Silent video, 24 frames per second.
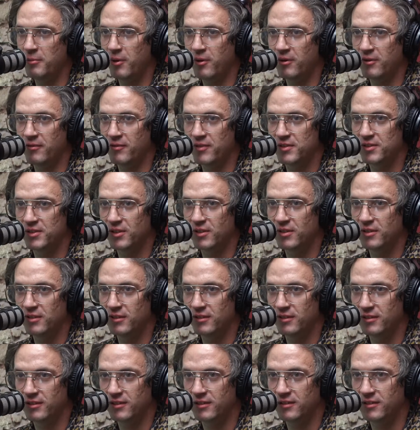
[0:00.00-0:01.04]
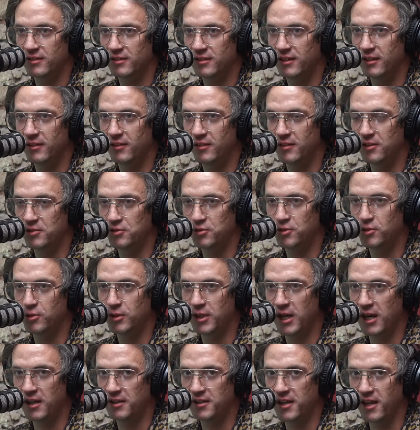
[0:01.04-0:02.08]
of the song? The true
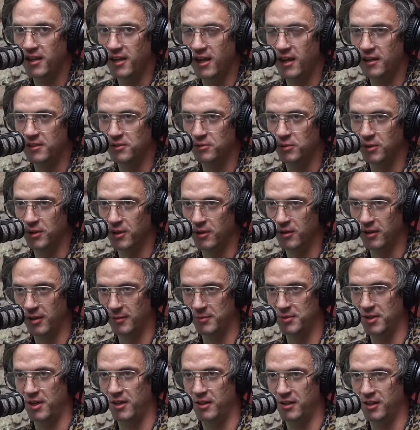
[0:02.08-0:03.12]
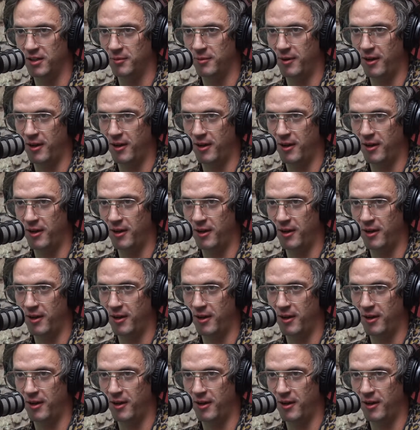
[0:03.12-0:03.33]
Kanye heads will know what I'm talking about.